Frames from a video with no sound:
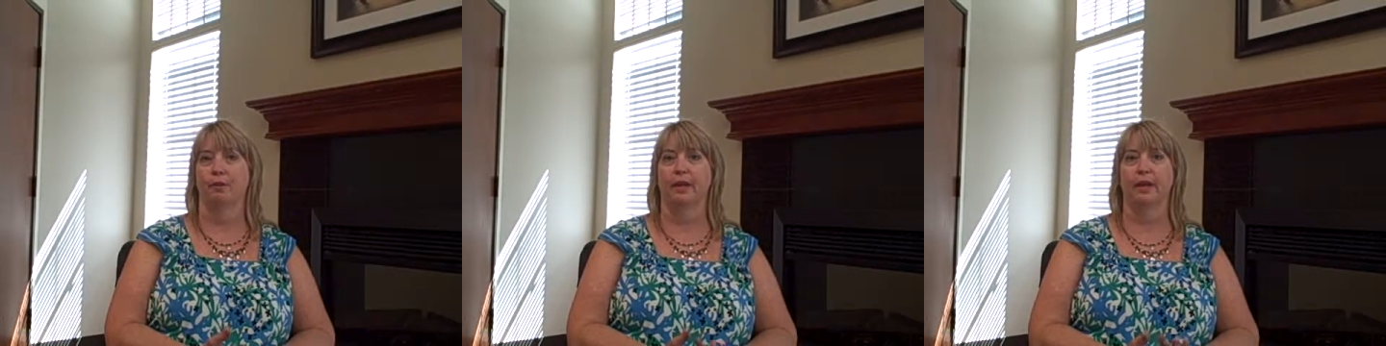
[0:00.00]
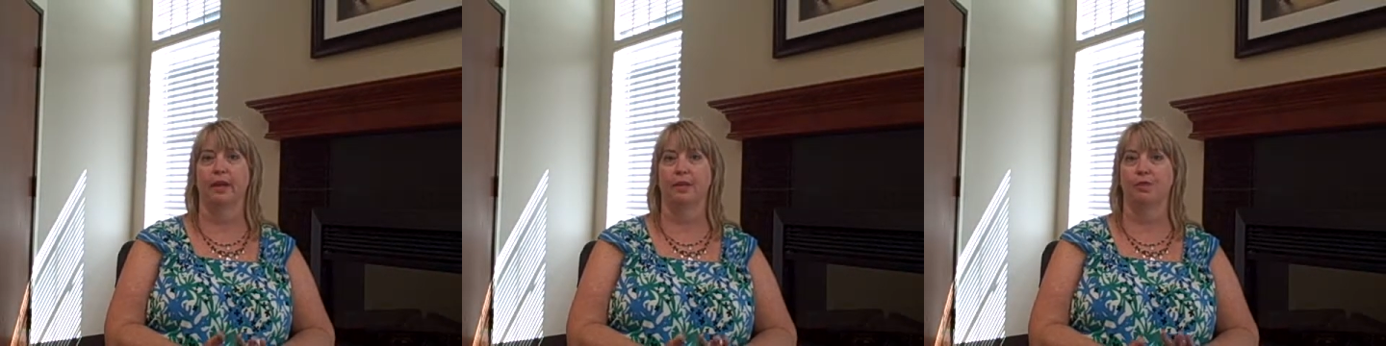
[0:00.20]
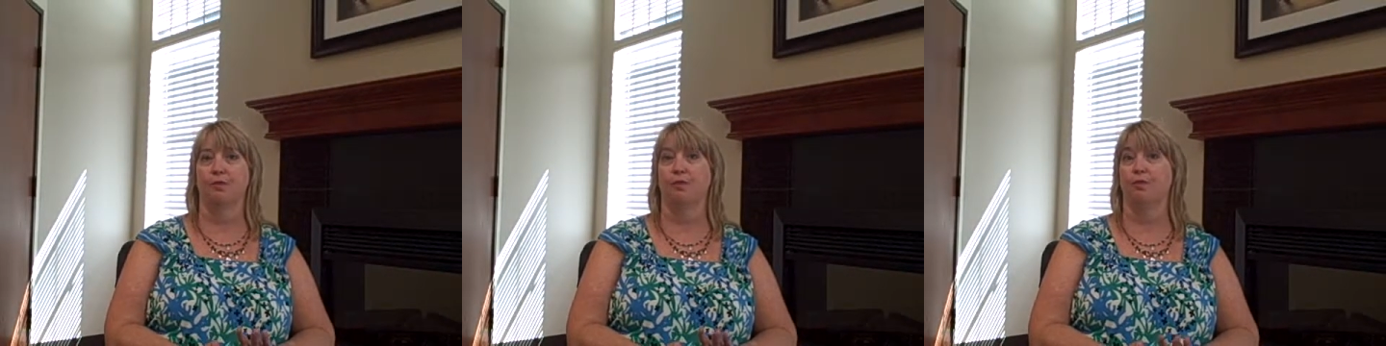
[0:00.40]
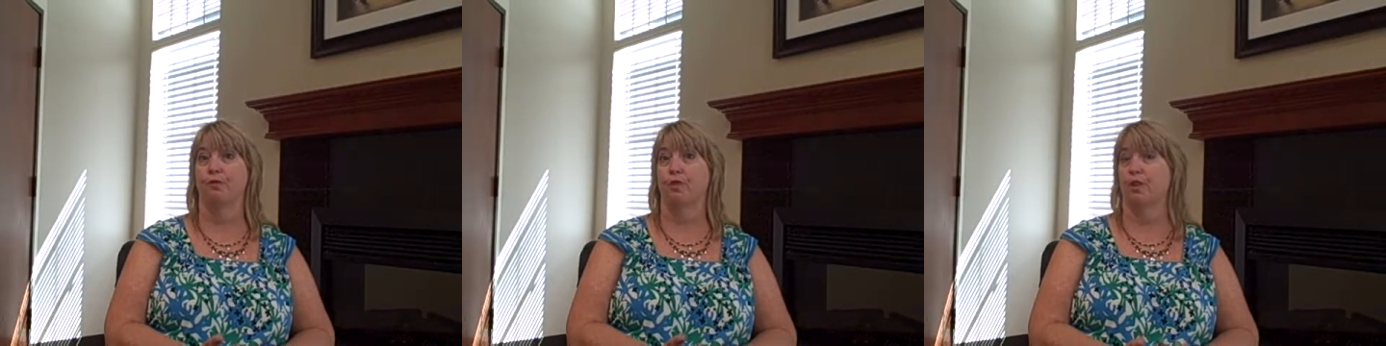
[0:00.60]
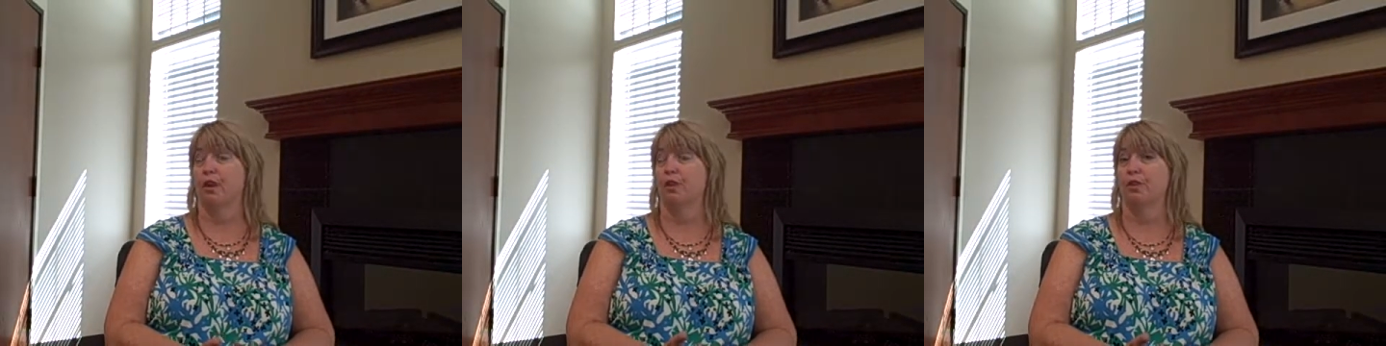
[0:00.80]
because
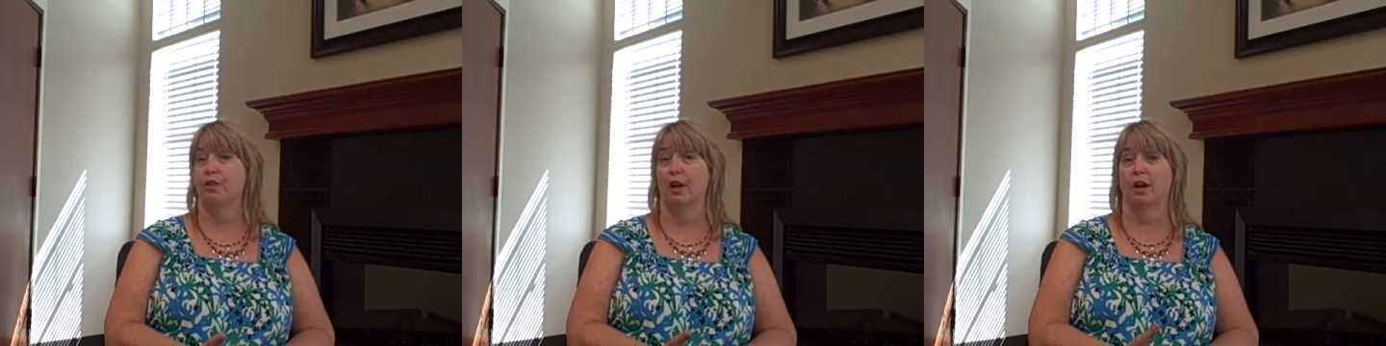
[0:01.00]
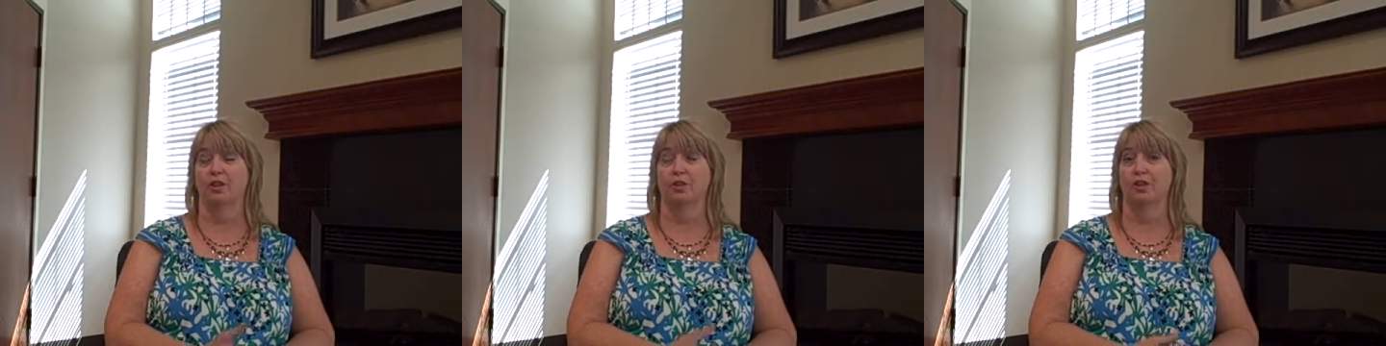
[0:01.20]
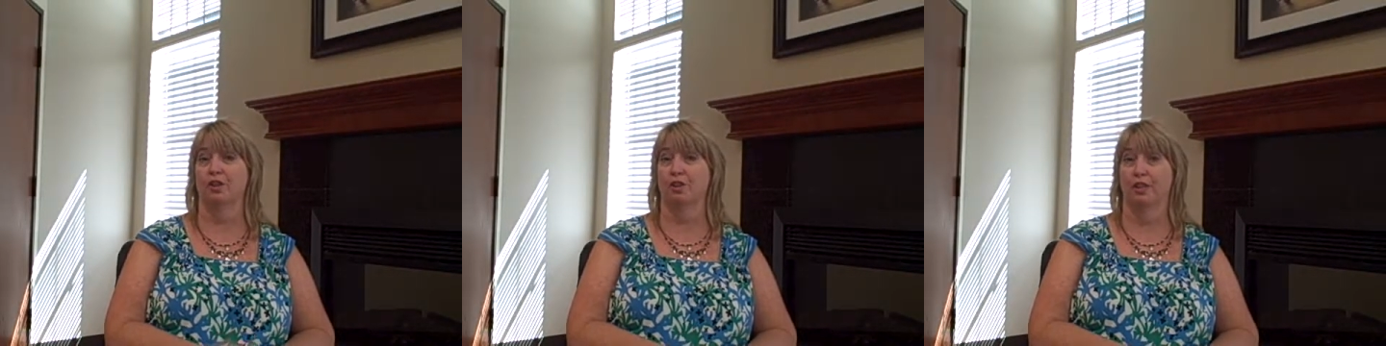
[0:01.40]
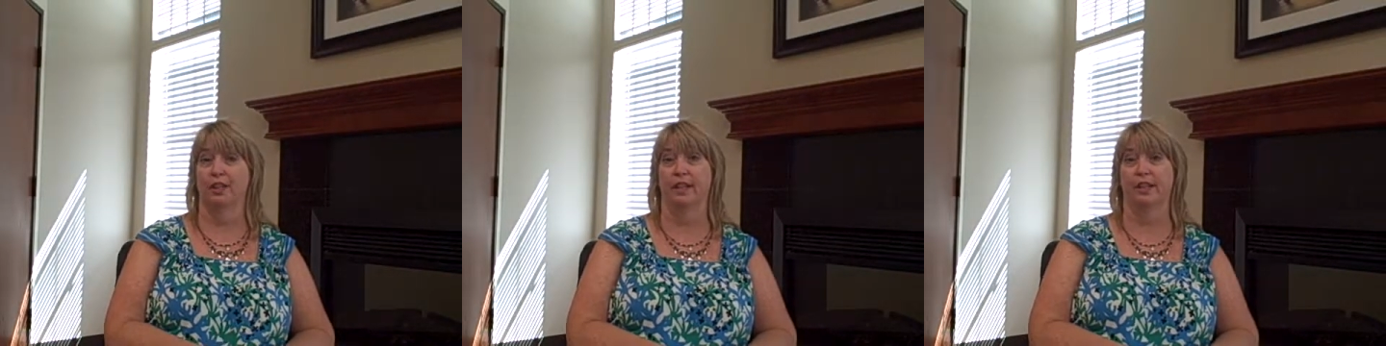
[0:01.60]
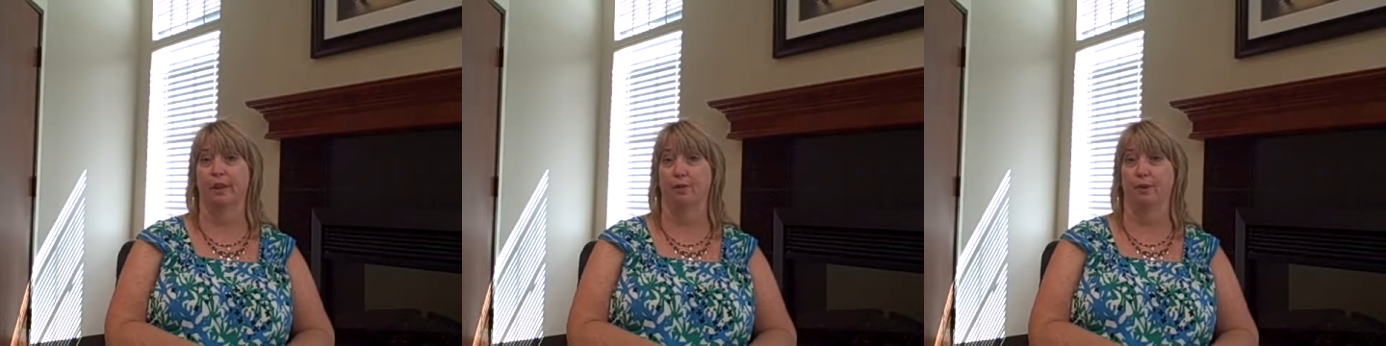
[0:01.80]
4 other doctors
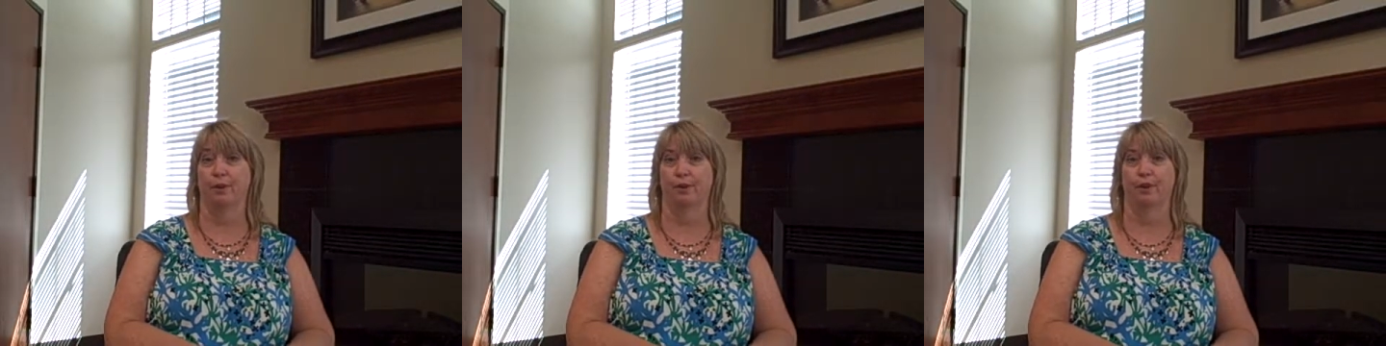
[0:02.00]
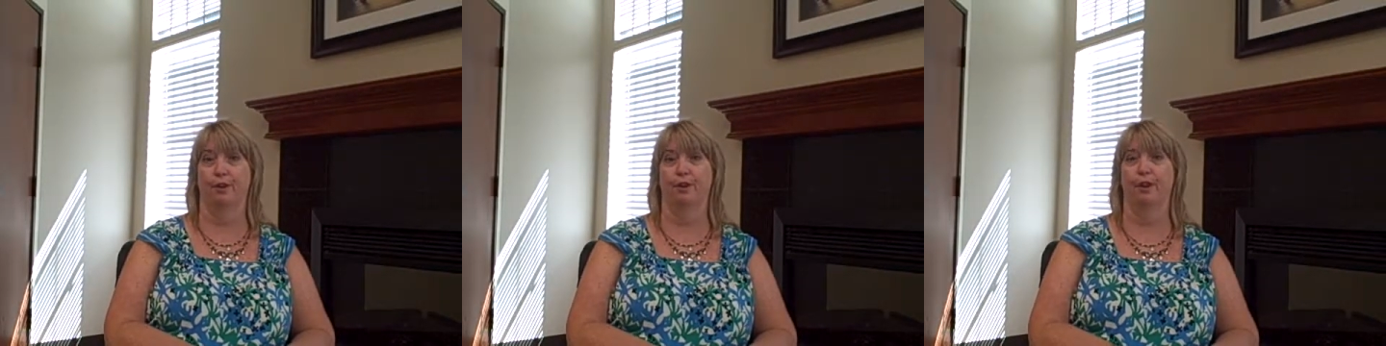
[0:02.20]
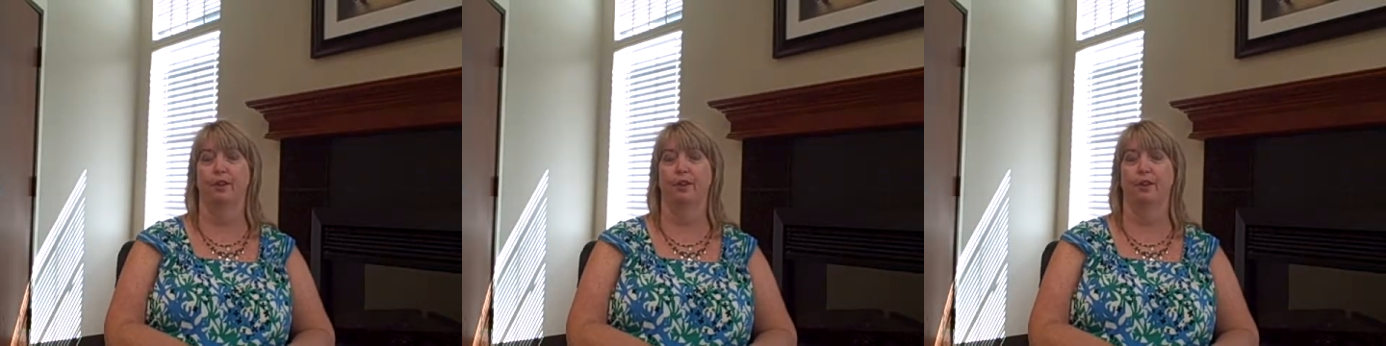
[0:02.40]
couldn't help her.